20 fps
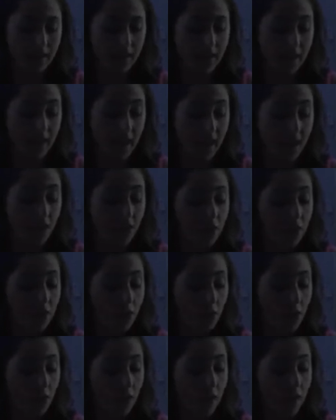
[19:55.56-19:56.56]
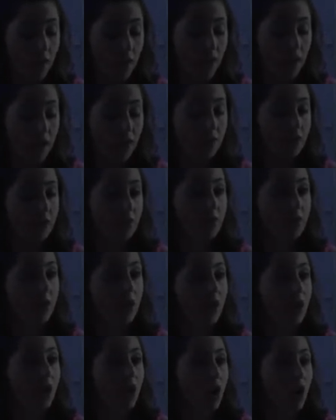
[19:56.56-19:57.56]
Now that we have
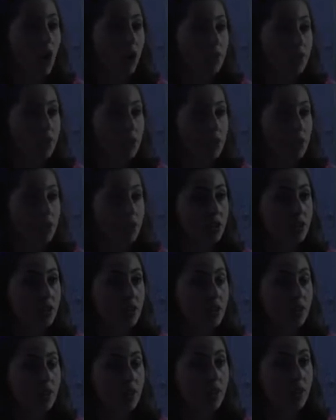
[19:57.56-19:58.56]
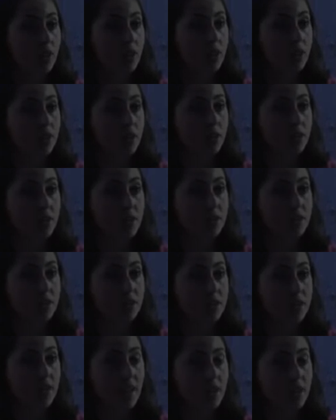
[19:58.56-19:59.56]
covered
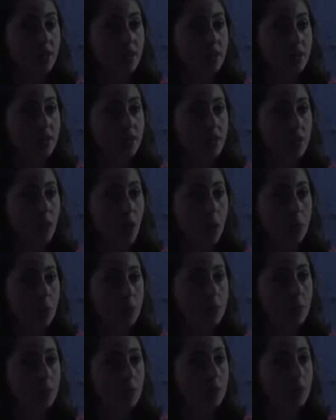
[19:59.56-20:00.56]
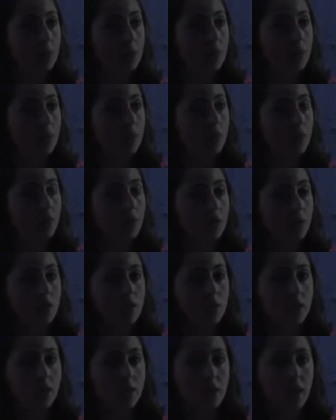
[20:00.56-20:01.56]
this second step
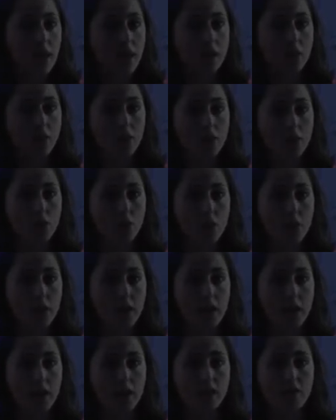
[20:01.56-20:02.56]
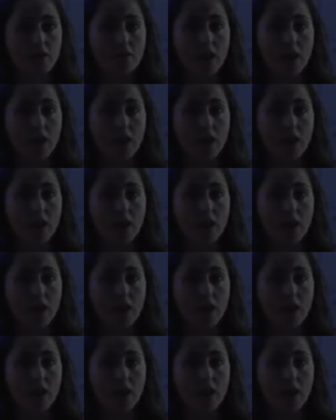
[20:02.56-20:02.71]
now that we have